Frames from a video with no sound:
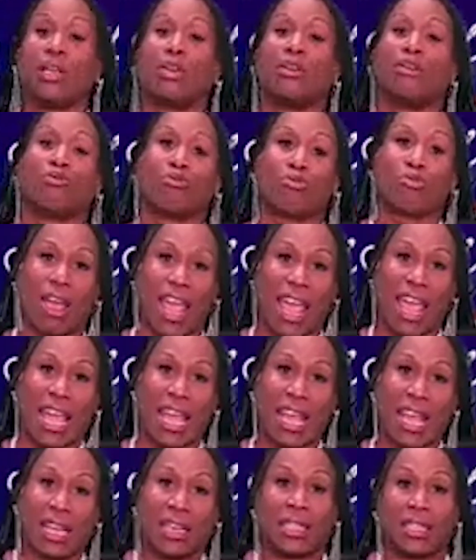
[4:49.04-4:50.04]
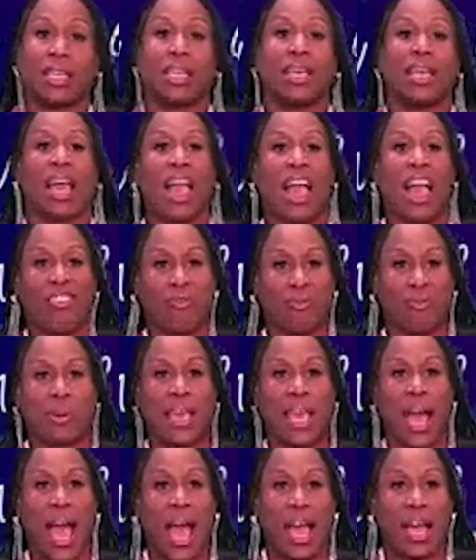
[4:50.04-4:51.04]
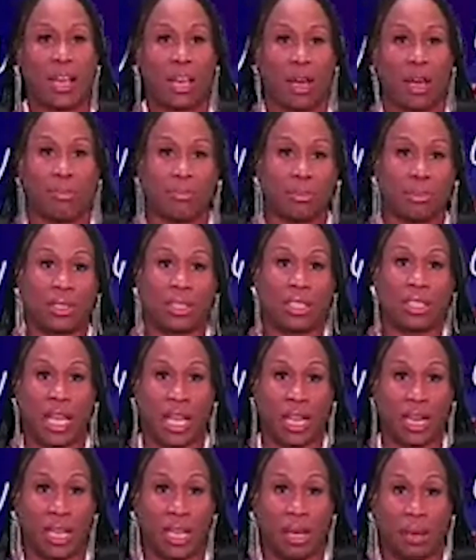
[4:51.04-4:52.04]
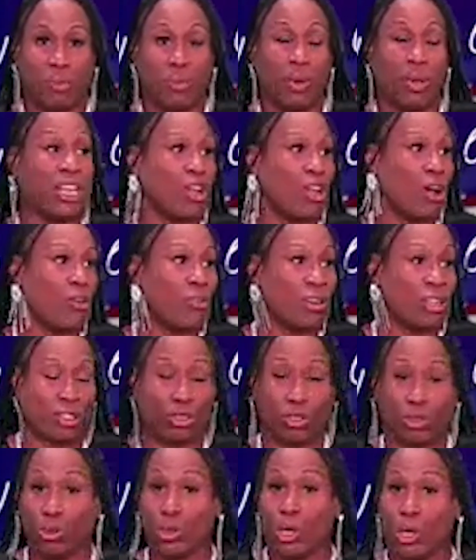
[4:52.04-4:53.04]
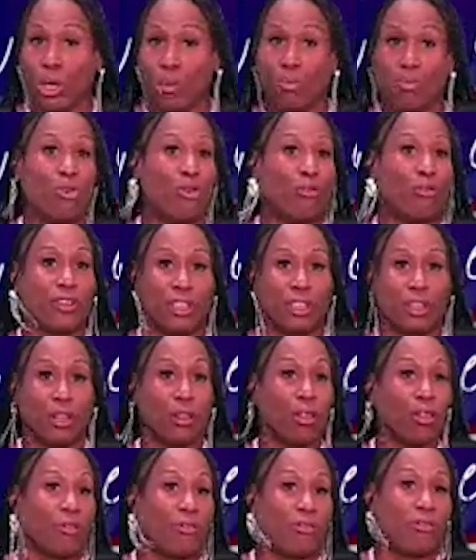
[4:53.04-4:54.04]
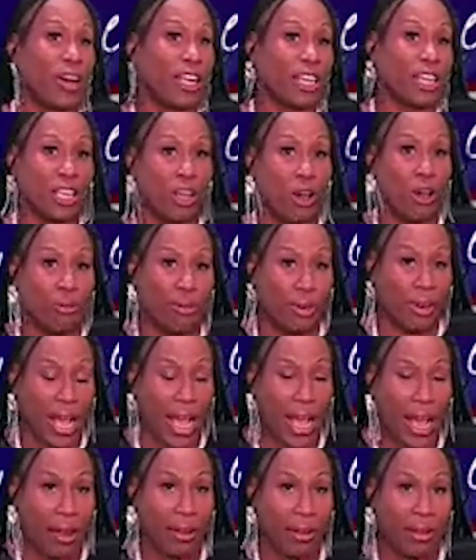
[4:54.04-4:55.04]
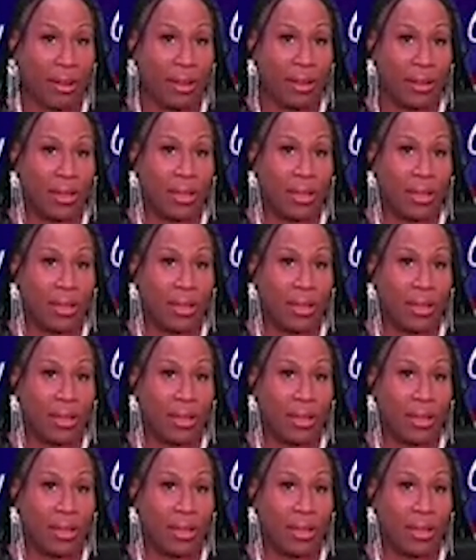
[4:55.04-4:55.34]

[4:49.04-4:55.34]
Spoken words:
Raid, FBI come seeing him. We know that you moving a little funny over there.